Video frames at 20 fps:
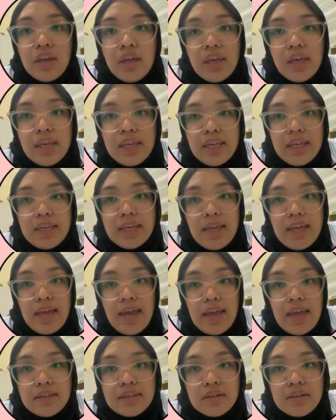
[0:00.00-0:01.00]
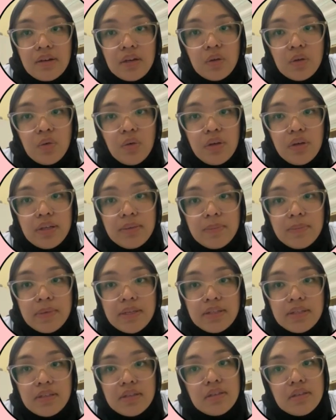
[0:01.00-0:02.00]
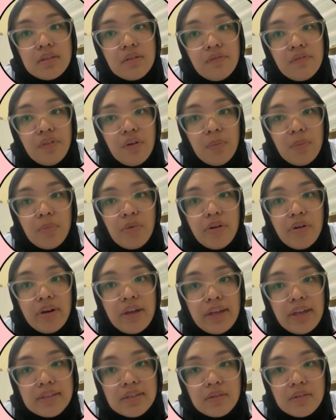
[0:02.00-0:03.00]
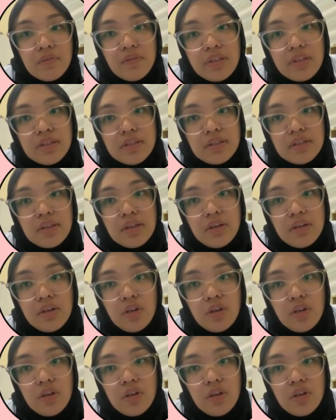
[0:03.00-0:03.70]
it has requirements for product and service.